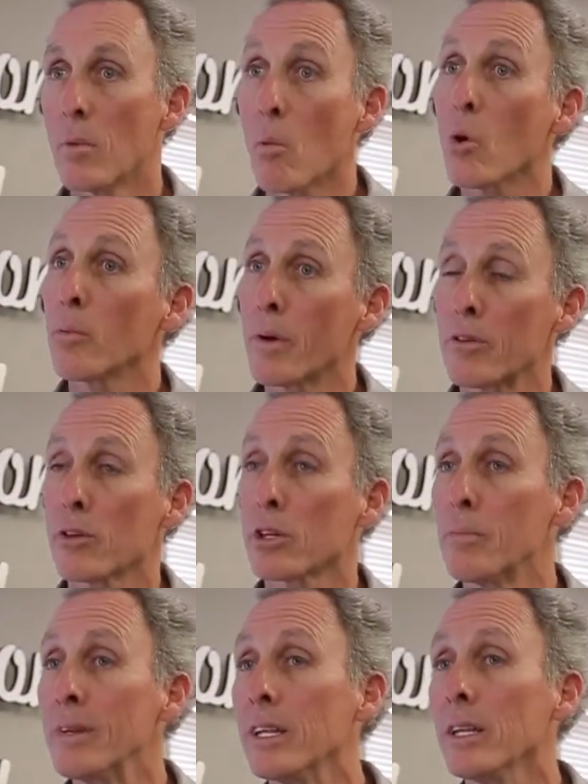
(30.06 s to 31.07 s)
Memorial Marathon
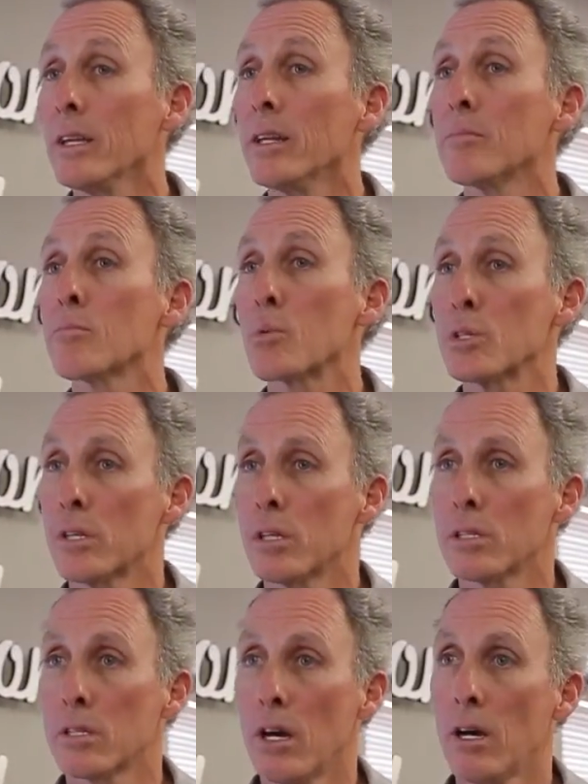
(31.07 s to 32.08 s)
Committee
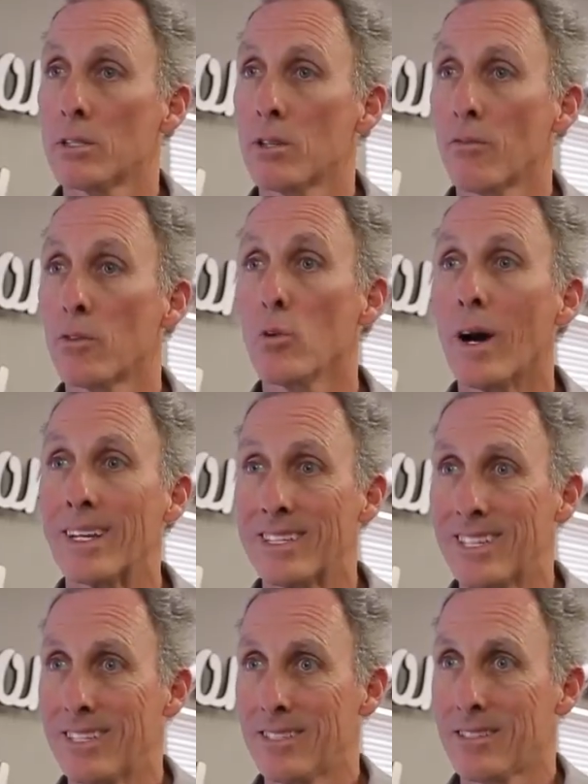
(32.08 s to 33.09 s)
presented to us a few
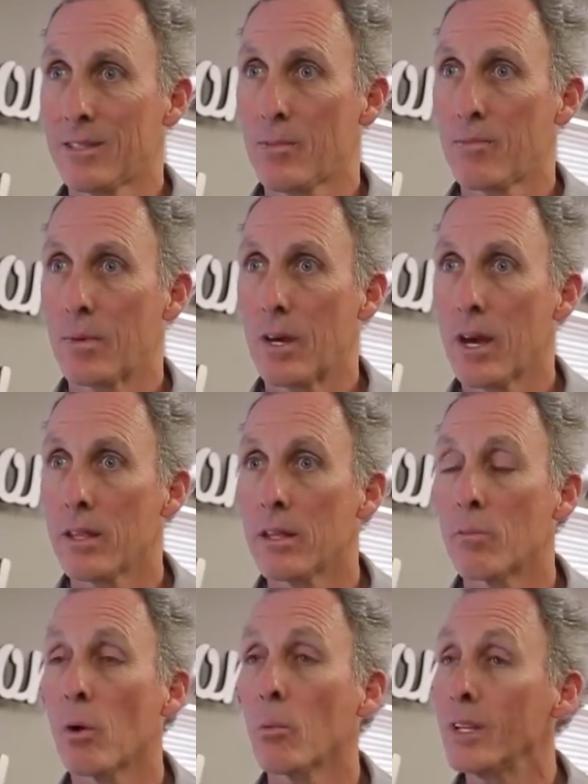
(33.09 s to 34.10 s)
ideas, and then
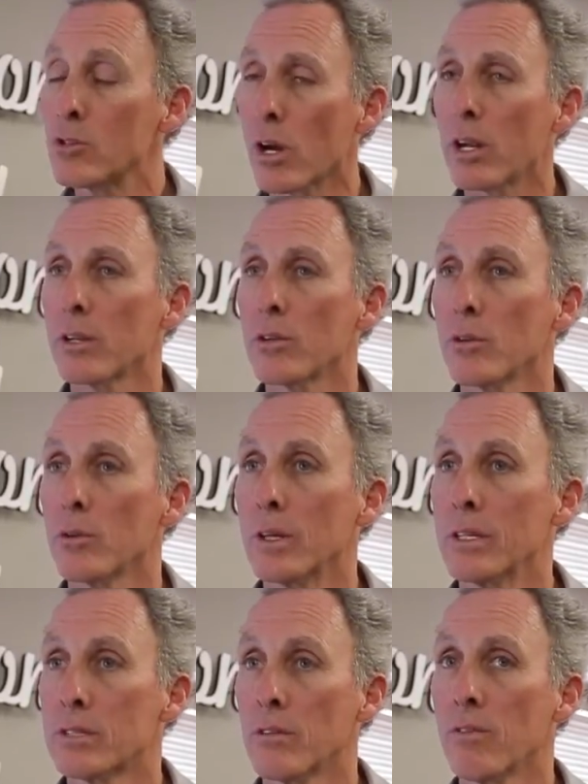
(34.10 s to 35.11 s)
what we tried to do
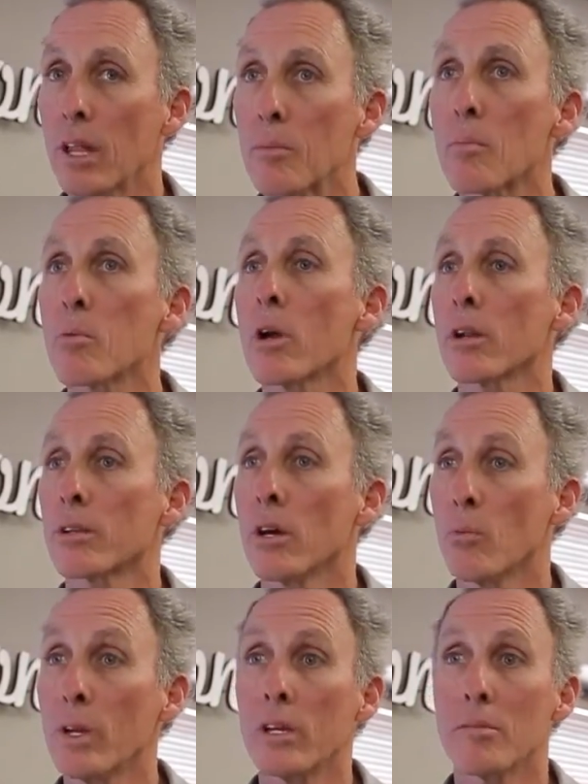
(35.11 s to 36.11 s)
is develop a product that
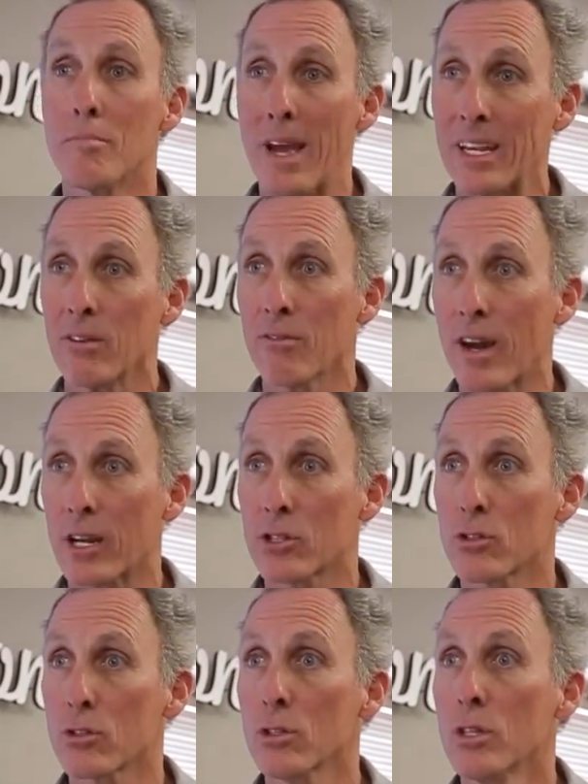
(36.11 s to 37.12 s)
we could
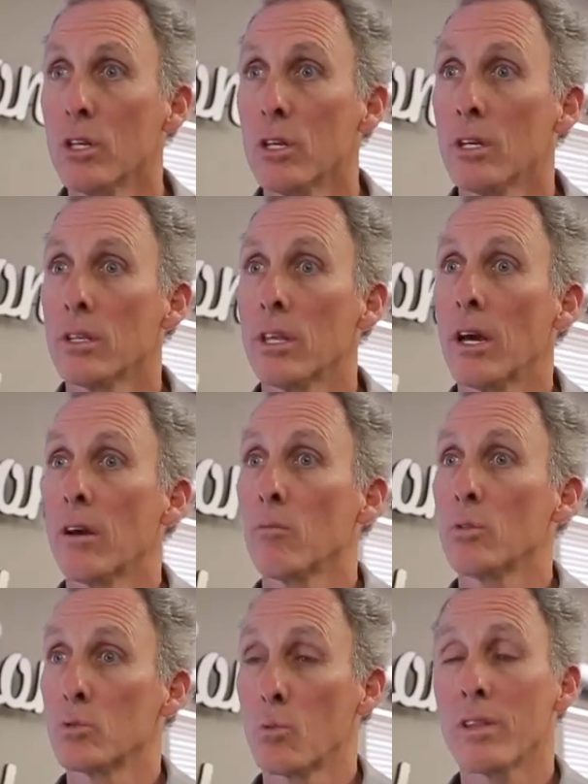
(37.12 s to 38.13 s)
manufacture that
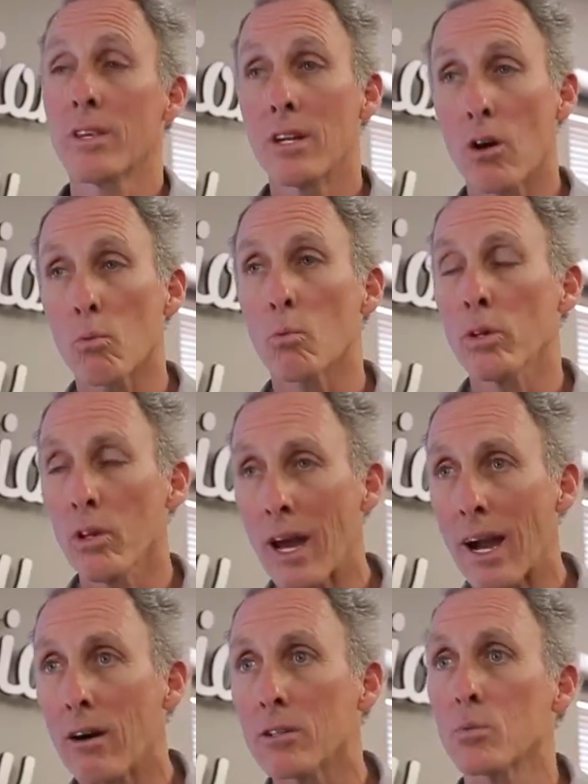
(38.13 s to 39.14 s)
was within our
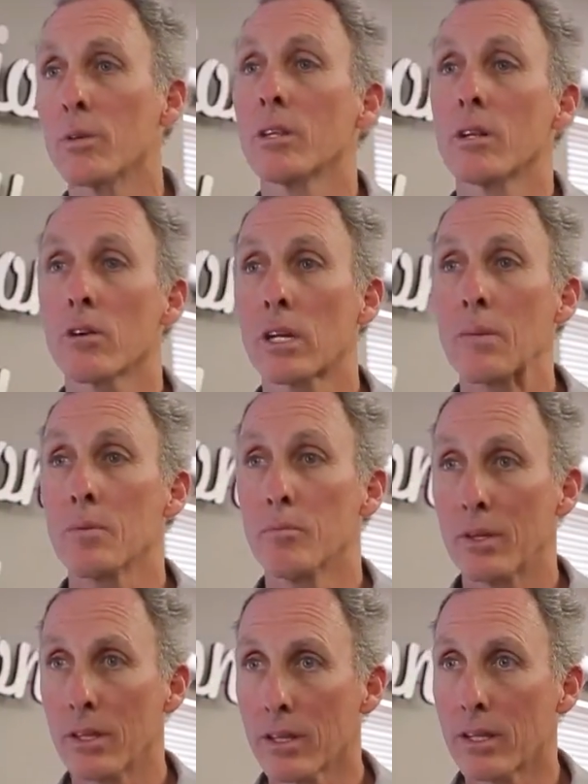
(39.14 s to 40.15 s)
wheelhouse, within our
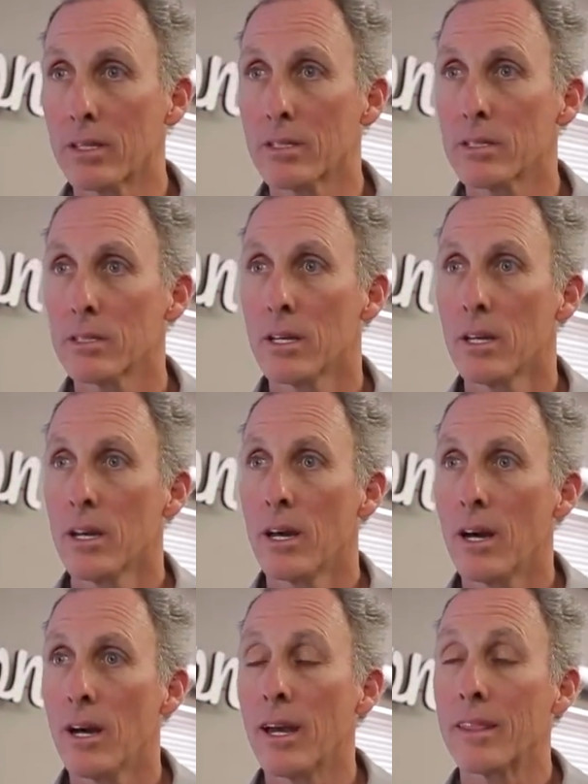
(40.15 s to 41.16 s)
capabilities,
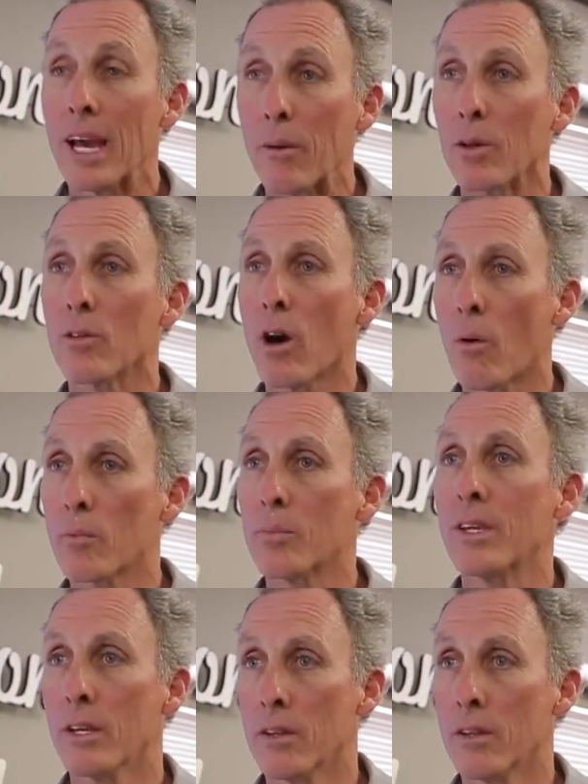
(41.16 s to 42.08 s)
and that we thought would be